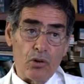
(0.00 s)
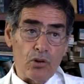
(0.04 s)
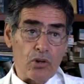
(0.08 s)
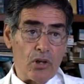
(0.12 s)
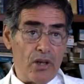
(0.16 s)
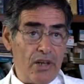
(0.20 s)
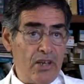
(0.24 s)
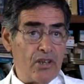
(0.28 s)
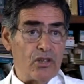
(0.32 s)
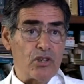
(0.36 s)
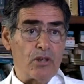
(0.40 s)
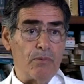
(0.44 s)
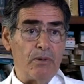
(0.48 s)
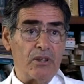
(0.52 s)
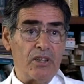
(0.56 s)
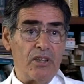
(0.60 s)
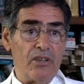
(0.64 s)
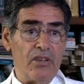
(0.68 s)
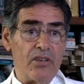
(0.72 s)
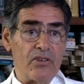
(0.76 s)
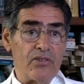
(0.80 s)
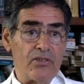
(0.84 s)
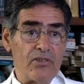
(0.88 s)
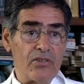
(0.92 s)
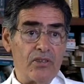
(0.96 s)
my
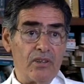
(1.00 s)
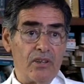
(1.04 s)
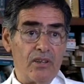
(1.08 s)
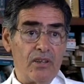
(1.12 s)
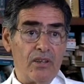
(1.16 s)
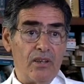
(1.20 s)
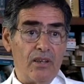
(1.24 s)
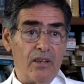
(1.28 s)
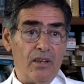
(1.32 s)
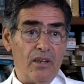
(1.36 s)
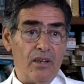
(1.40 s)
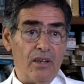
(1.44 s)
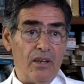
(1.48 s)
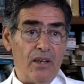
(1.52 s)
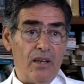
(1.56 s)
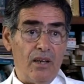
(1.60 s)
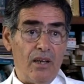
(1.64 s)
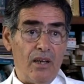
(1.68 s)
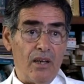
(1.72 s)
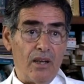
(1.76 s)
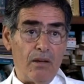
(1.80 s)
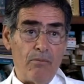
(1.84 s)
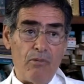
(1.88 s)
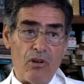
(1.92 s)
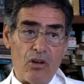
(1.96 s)
ex-colleague in the
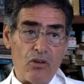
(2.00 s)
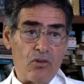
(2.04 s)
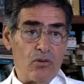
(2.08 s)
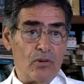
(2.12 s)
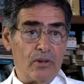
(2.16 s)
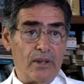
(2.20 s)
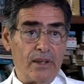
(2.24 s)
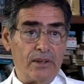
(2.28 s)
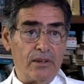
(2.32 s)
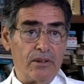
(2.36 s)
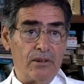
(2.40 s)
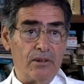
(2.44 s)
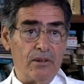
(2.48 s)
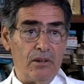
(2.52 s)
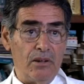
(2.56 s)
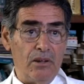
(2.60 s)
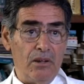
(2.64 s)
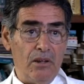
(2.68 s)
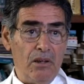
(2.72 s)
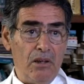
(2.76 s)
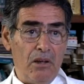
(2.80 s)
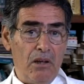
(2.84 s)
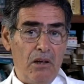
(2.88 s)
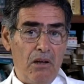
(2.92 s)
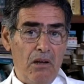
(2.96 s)
maize and
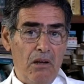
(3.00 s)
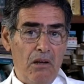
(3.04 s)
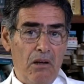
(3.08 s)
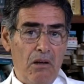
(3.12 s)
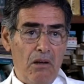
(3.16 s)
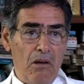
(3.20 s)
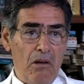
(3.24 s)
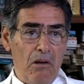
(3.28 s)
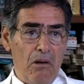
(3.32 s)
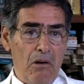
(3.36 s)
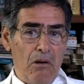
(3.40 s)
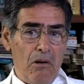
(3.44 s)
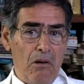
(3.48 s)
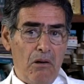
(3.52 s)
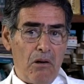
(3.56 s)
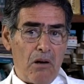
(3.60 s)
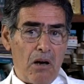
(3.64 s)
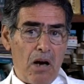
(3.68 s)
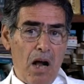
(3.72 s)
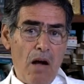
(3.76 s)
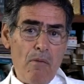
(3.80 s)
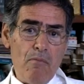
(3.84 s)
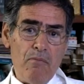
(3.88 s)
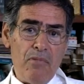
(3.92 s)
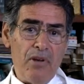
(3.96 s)
rice
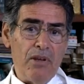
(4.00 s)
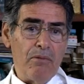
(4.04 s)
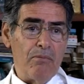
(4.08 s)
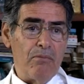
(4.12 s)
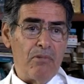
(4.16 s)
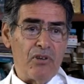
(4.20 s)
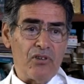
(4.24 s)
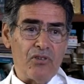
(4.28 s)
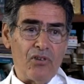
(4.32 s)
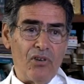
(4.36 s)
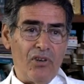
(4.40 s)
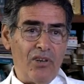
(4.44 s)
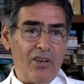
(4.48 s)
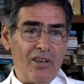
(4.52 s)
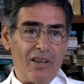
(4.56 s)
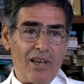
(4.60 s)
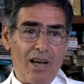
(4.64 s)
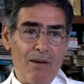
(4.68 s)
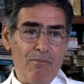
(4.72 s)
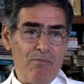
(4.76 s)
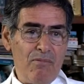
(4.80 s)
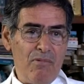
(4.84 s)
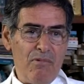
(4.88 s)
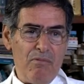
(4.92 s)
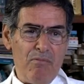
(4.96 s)
institutions,
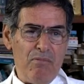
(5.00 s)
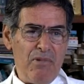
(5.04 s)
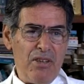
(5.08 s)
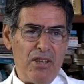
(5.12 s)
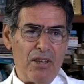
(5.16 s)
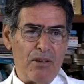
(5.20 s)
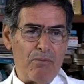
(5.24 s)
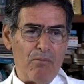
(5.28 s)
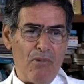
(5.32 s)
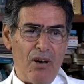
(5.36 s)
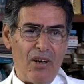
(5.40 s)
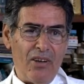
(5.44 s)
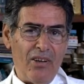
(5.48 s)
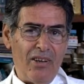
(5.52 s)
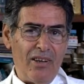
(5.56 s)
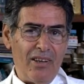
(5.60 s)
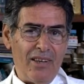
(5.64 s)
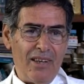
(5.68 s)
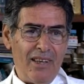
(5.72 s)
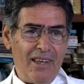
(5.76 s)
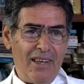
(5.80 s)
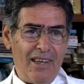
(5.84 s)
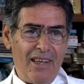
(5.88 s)
and a